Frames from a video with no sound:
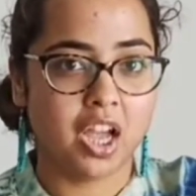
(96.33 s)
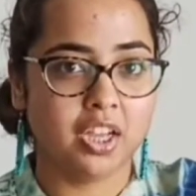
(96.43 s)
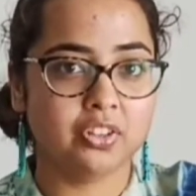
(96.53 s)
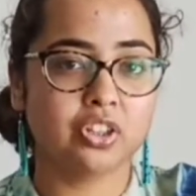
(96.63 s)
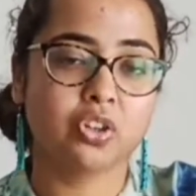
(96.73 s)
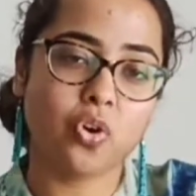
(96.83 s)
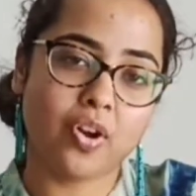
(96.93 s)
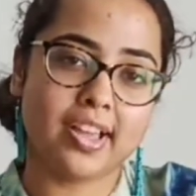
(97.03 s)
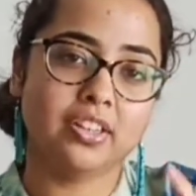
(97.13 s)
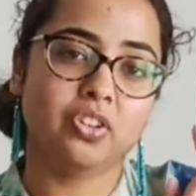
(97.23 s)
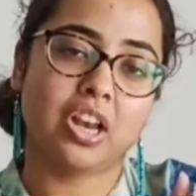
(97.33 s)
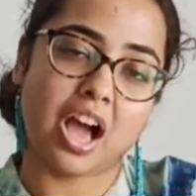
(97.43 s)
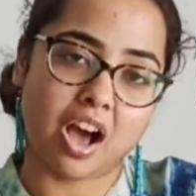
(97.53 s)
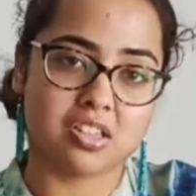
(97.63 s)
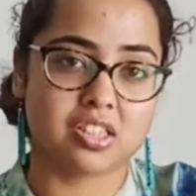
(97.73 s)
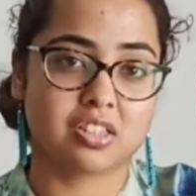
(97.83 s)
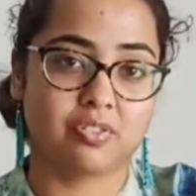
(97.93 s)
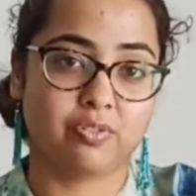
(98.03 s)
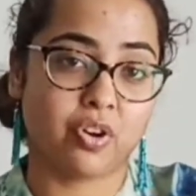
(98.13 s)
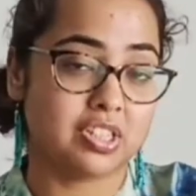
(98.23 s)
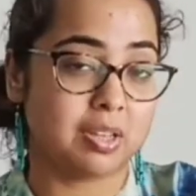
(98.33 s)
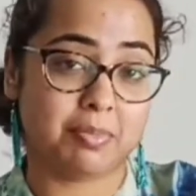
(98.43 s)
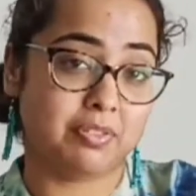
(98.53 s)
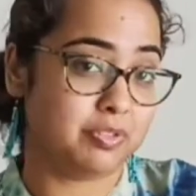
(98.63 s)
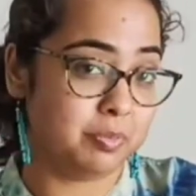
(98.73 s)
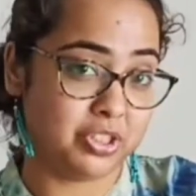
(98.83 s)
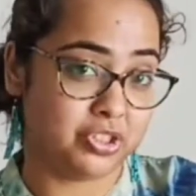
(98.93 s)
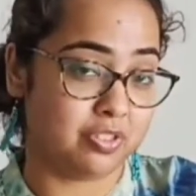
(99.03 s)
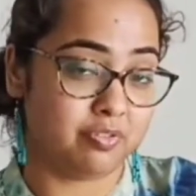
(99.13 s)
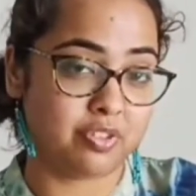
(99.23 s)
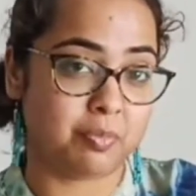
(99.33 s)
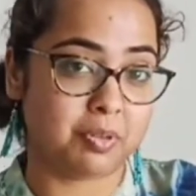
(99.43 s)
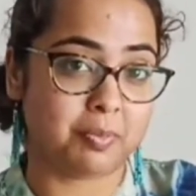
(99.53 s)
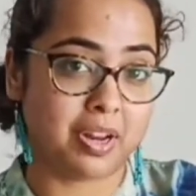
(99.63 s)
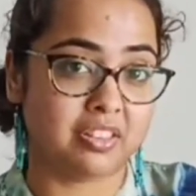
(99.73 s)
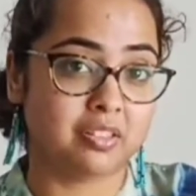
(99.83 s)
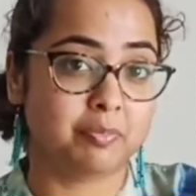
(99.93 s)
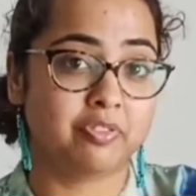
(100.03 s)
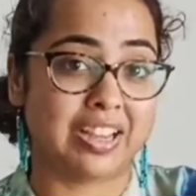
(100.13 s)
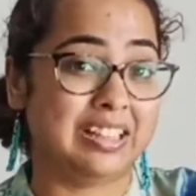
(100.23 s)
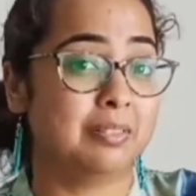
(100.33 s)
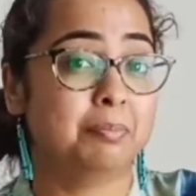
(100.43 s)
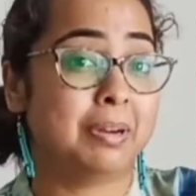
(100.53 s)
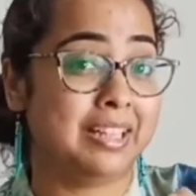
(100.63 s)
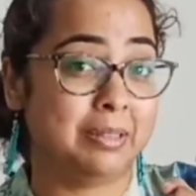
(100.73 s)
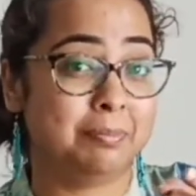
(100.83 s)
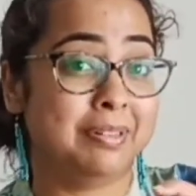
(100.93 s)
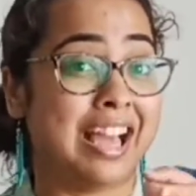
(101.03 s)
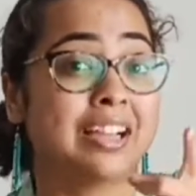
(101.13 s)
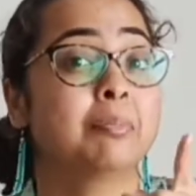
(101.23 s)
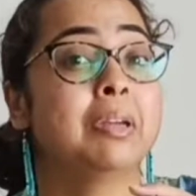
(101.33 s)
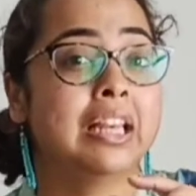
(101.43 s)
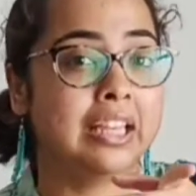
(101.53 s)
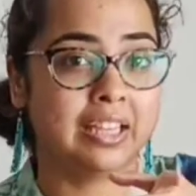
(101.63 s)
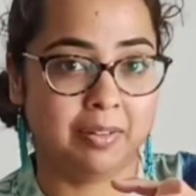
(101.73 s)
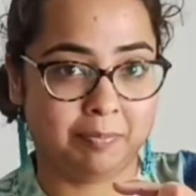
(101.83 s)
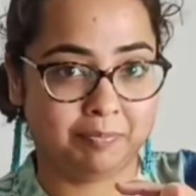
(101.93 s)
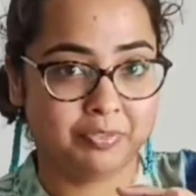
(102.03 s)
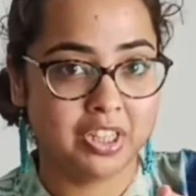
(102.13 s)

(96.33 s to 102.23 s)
You'll go and you'll ask for some information from your brother by blackmailing him.